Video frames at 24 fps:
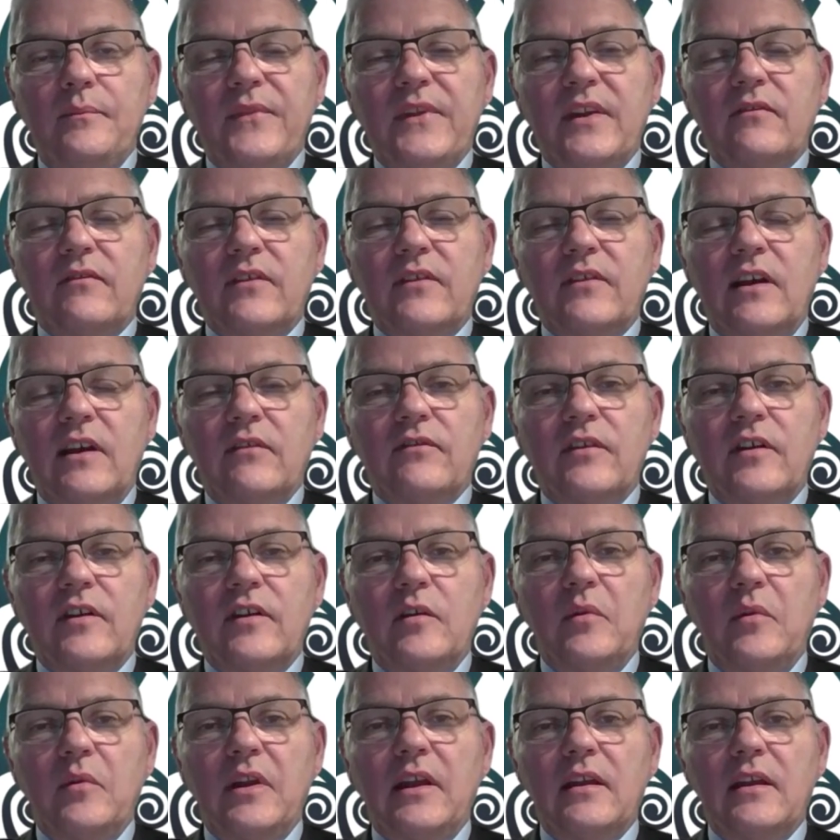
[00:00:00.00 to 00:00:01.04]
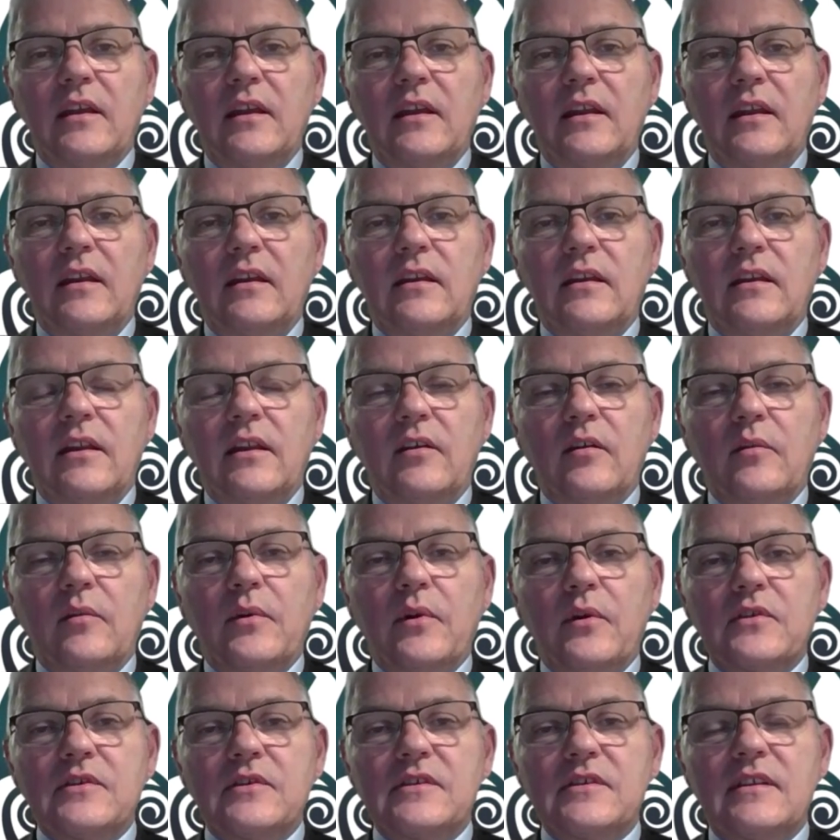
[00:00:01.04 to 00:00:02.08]
and very firmly in their
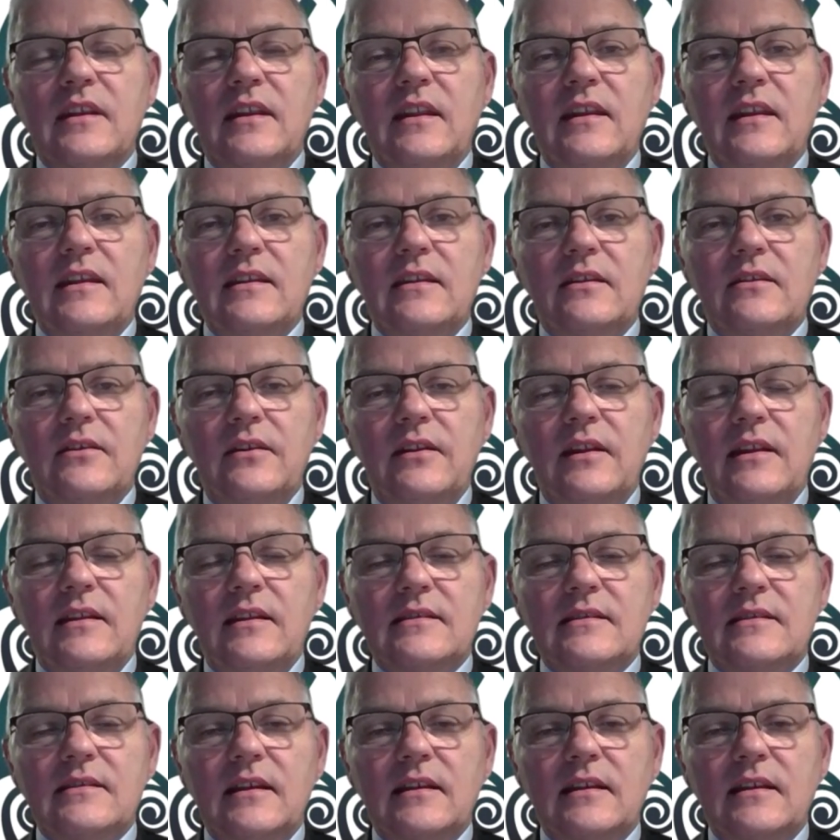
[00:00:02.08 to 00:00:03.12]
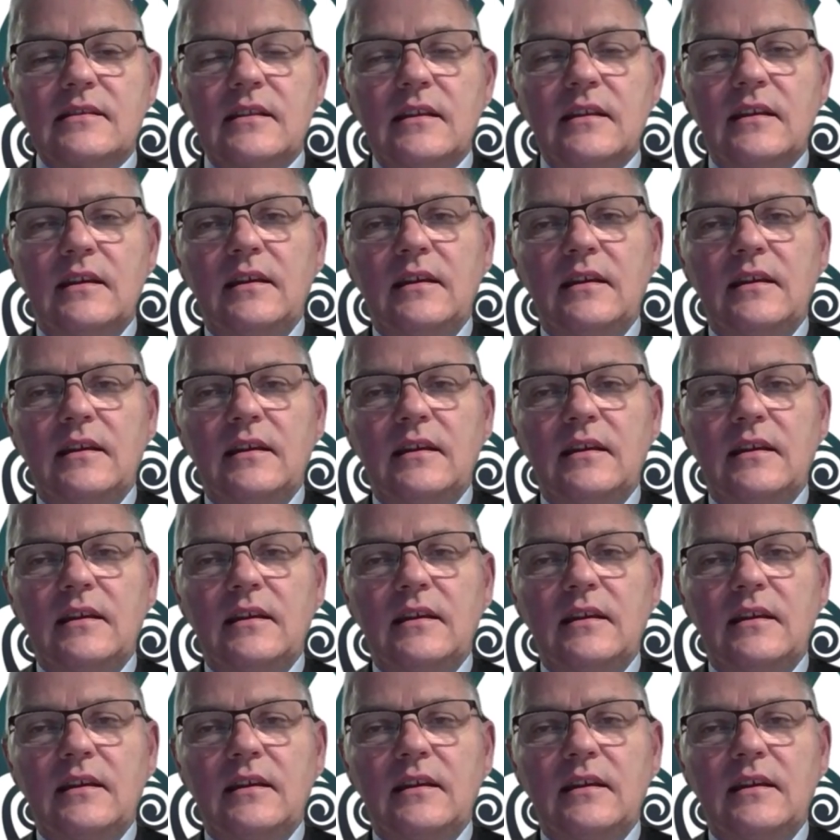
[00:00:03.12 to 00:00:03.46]
approach to, to these things.